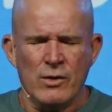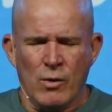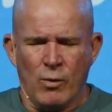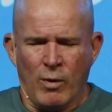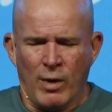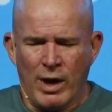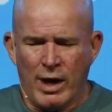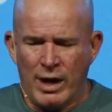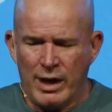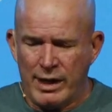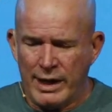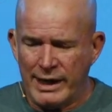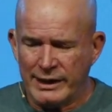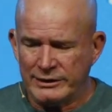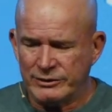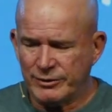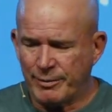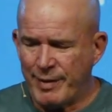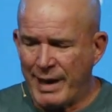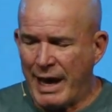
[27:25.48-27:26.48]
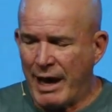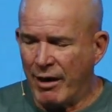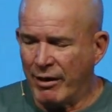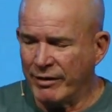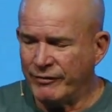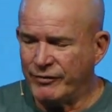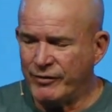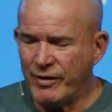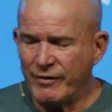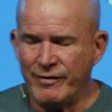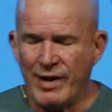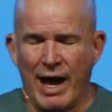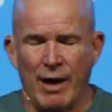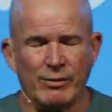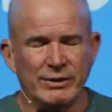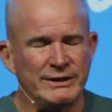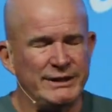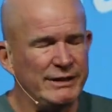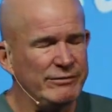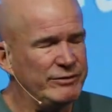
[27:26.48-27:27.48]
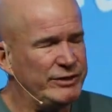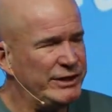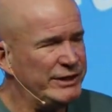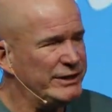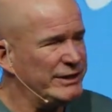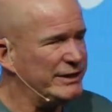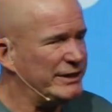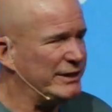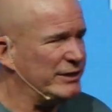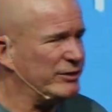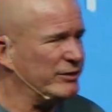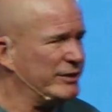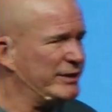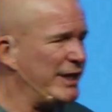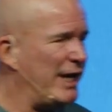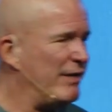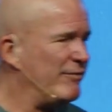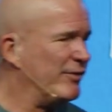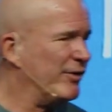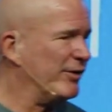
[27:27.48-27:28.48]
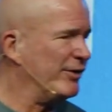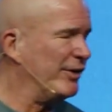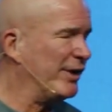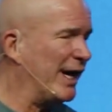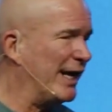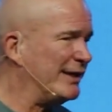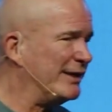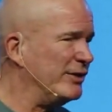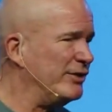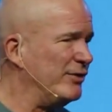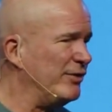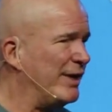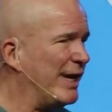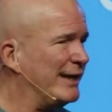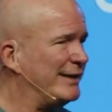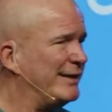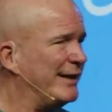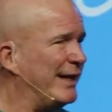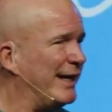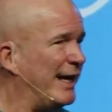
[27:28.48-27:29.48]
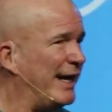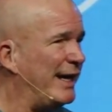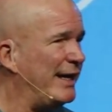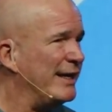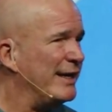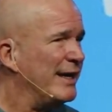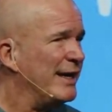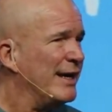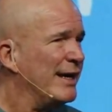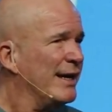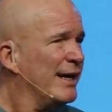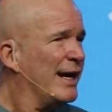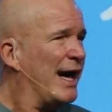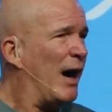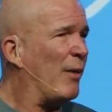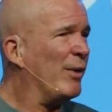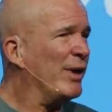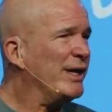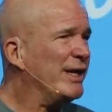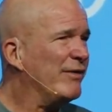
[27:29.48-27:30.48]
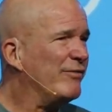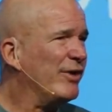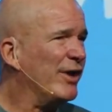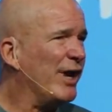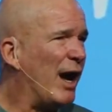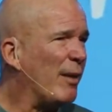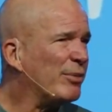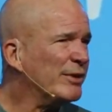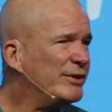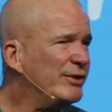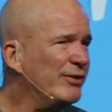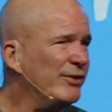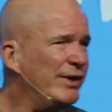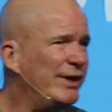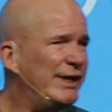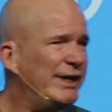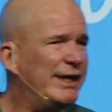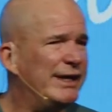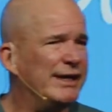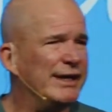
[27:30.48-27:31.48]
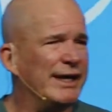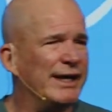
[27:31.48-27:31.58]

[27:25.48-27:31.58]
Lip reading: While heads are bowed, if you have not received Jesus as your Savior and you'd like to do that today, I want to give you an opportunity.